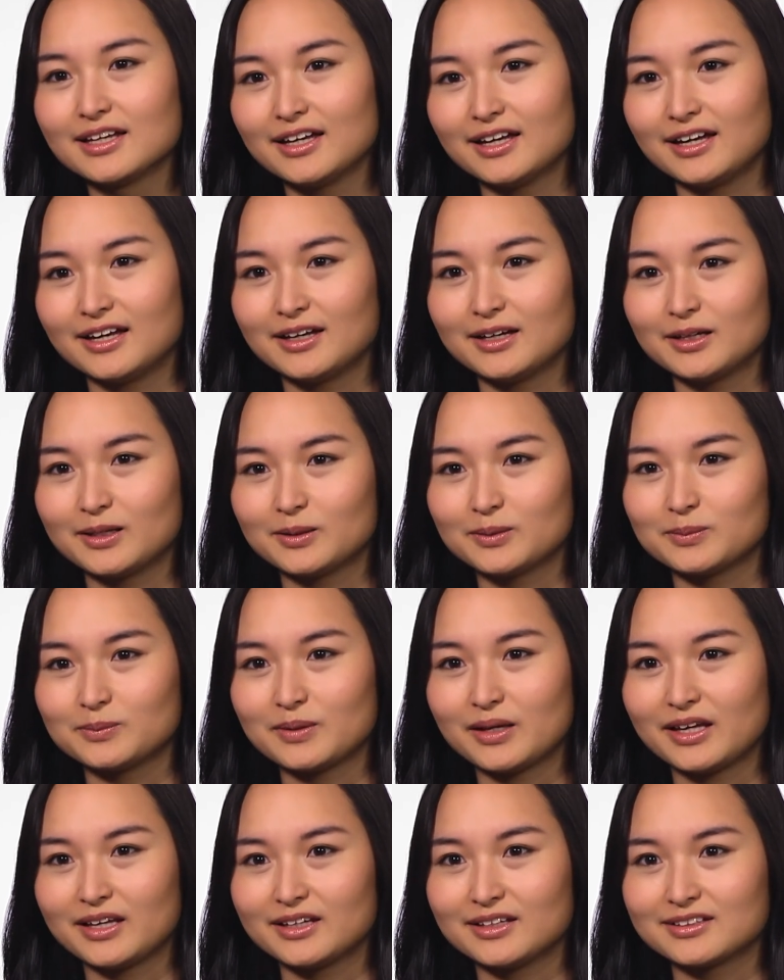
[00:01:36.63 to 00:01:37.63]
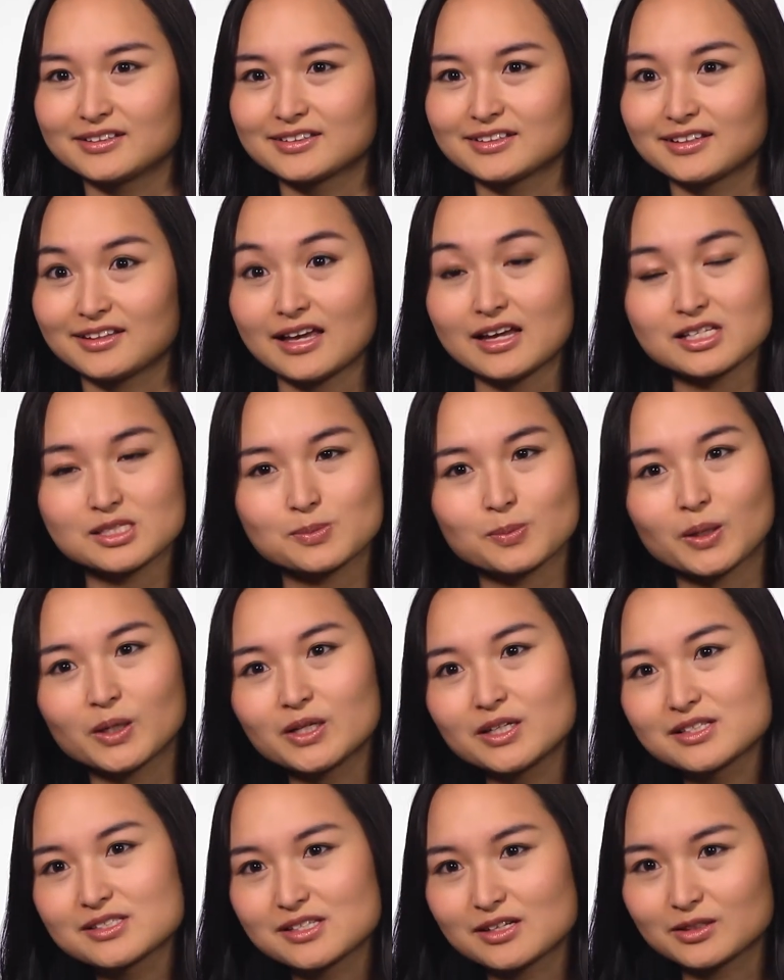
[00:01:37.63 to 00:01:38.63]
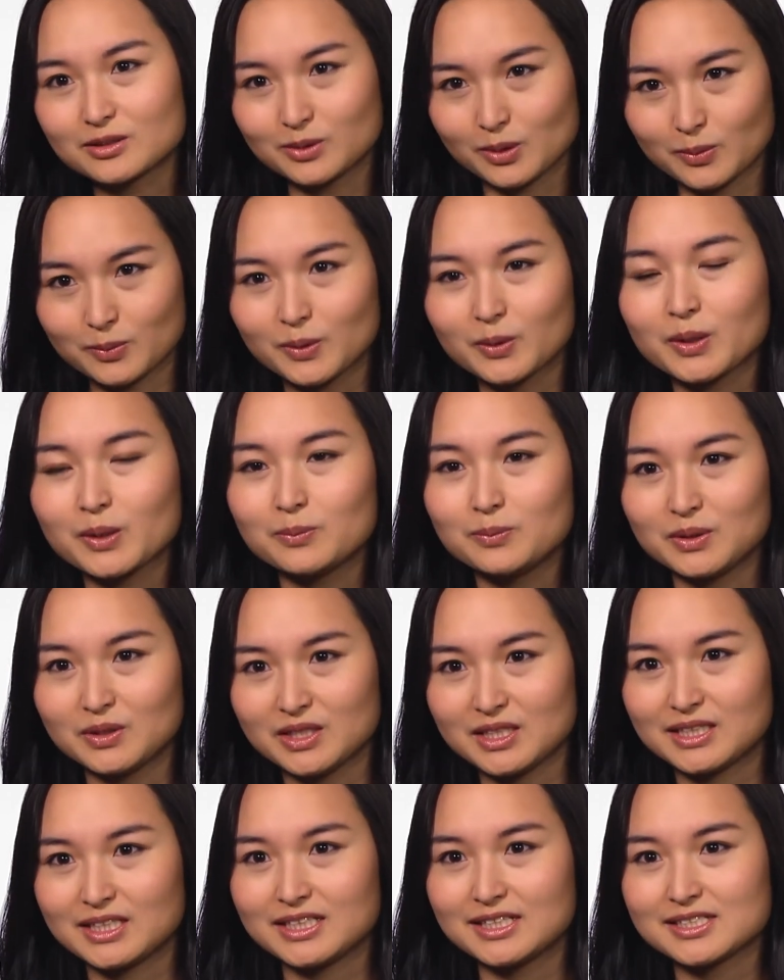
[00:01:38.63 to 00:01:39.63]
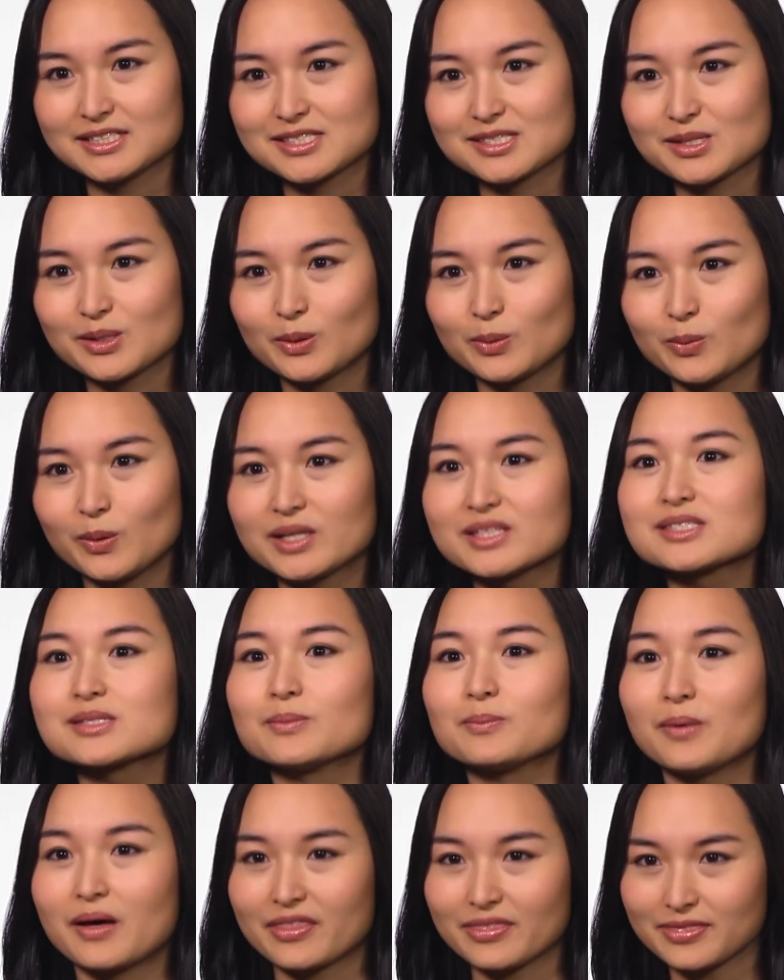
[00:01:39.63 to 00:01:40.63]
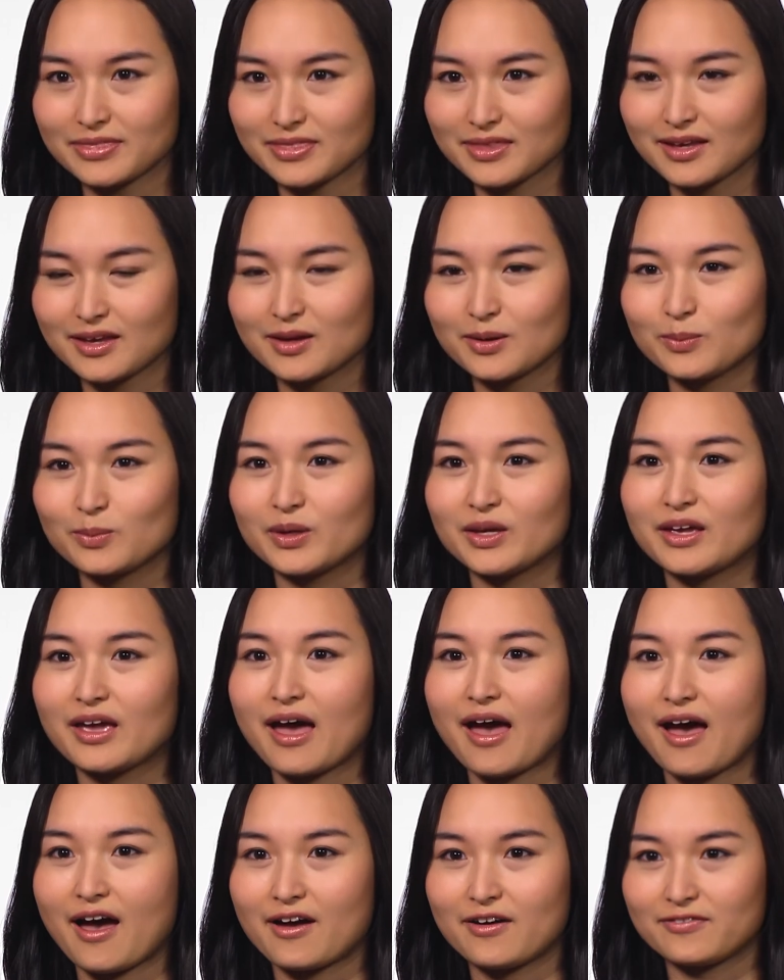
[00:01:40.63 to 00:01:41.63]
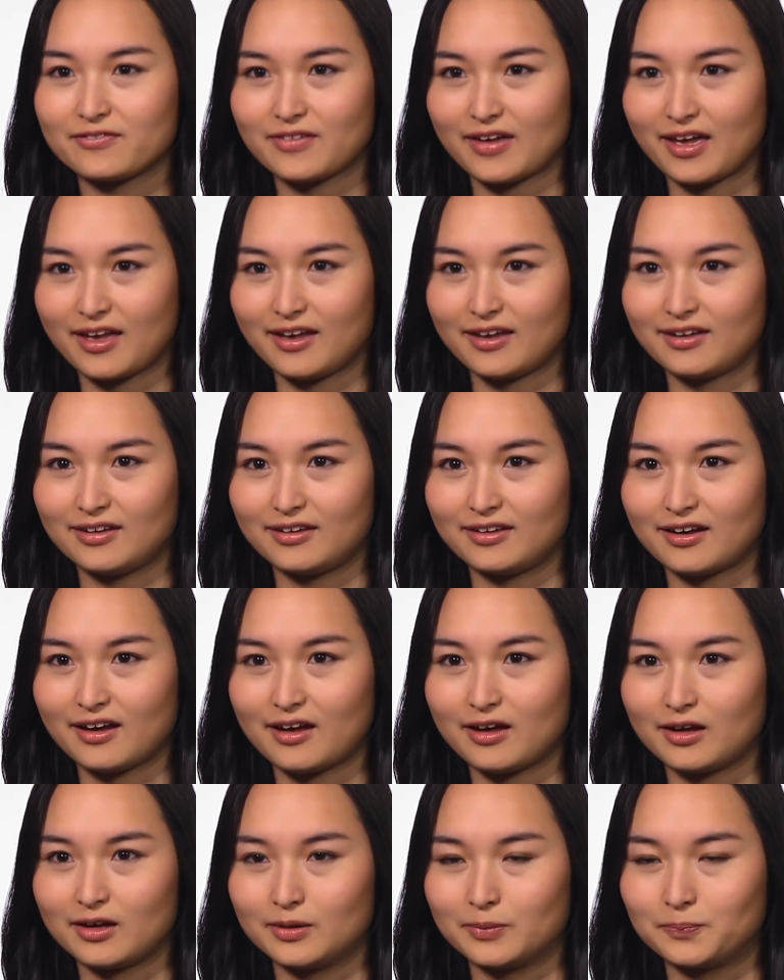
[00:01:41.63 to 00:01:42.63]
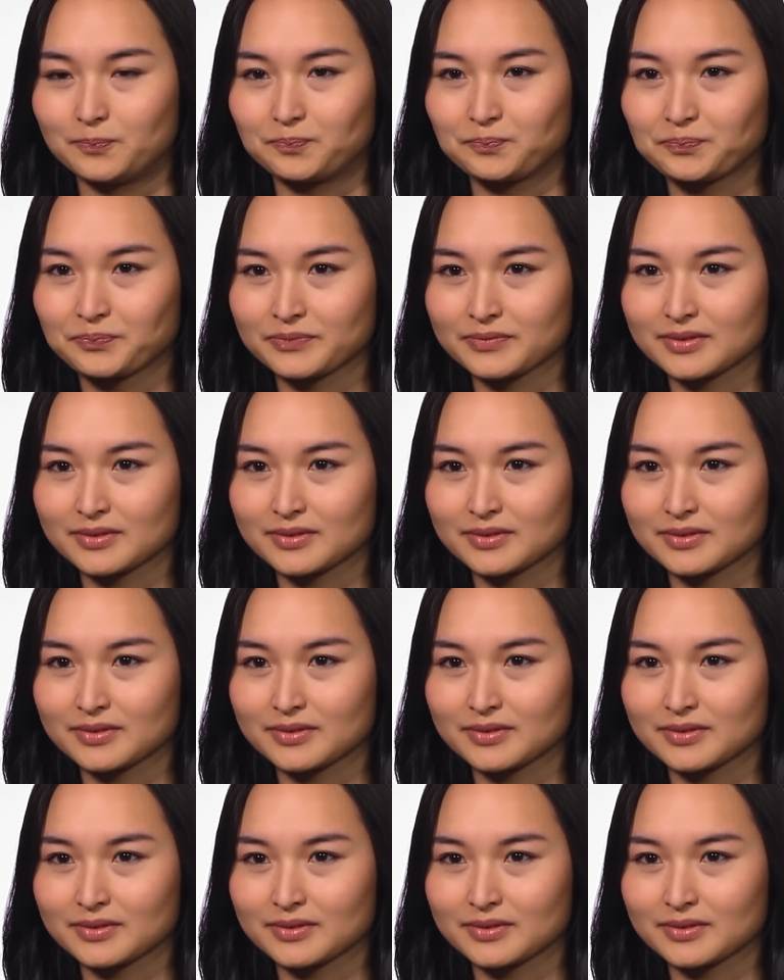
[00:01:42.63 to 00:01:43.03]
Um, and the last part is our global community. So once a month, we have a um,